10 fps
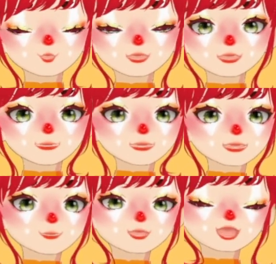There was
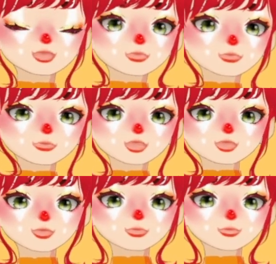a program
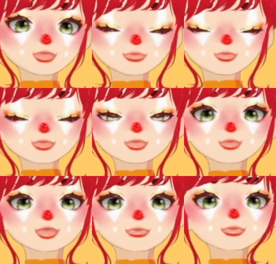here recently that
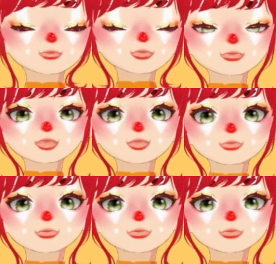needed delivery drivers,